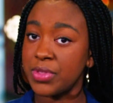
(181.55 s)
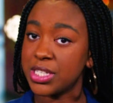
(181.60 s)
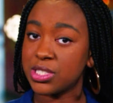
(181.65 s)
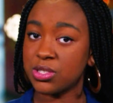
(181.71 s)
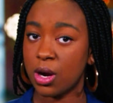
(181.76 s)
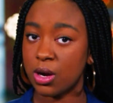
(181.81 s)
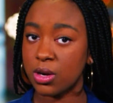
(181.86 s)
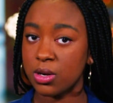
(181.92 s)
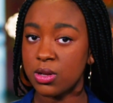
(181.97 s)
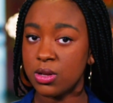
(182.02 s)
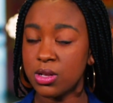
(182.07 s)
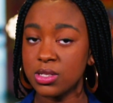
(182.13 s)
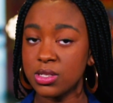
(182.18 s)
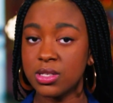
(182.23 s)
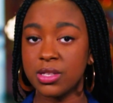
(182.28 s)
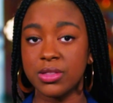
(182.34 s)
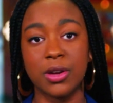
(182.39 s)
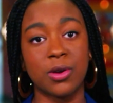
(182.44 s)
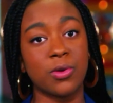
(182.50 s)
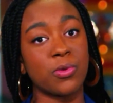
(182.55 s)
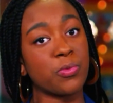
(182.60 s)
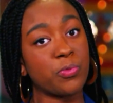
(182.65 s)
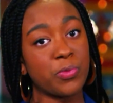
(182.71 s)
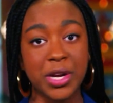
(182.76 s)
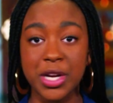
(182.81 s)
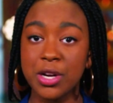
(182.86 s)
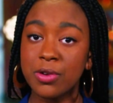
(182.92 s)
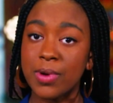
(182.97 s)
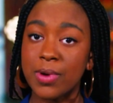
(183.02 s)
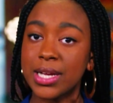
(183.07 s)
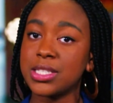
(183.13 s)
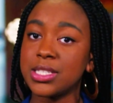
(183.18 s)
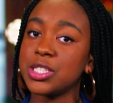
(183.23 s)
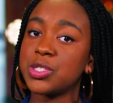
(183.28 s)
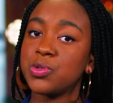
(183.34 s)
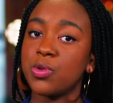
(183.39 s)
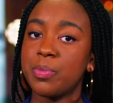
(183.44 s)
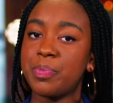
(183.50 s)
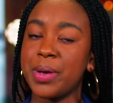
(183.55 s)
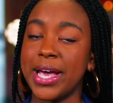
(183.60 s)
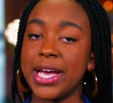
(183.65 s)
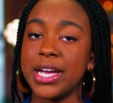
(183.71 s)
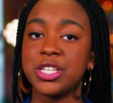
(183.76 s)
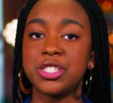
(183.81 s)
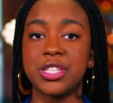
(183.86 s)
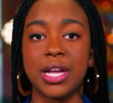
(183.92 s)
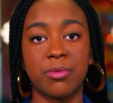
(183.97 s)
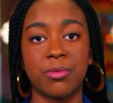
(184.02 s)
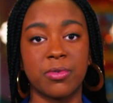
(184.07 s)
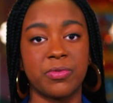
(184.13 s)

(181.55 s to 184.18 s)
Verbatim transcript: these articles, they're redirected to a page that